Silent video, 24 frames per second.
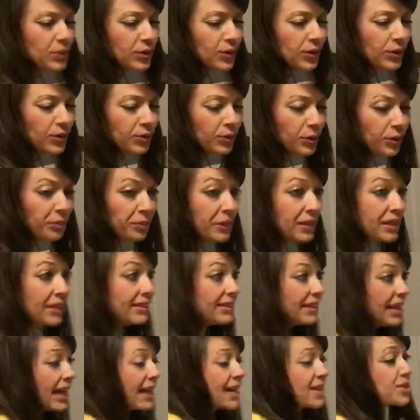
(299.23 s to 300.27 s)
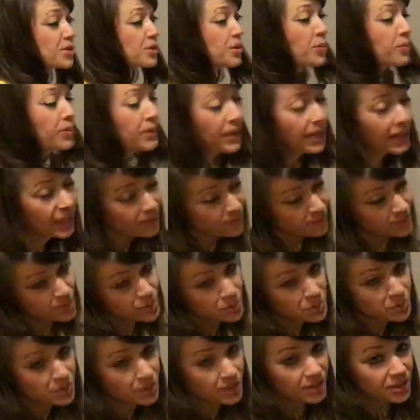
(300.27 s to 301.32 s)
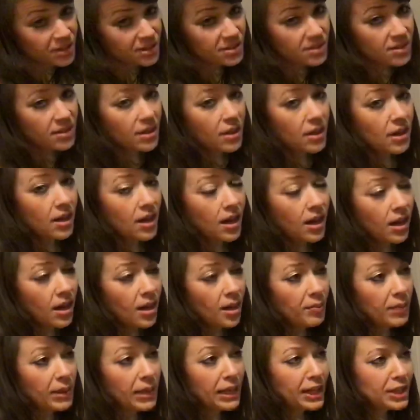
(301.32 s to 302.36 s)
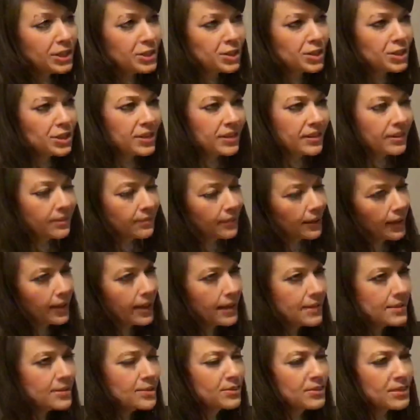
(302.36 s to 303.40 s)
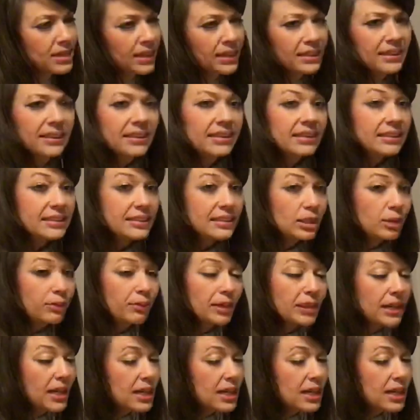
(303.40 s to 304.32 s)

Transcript: will be the last group that I have for 2 years. And actually, I guess it's technically a little bit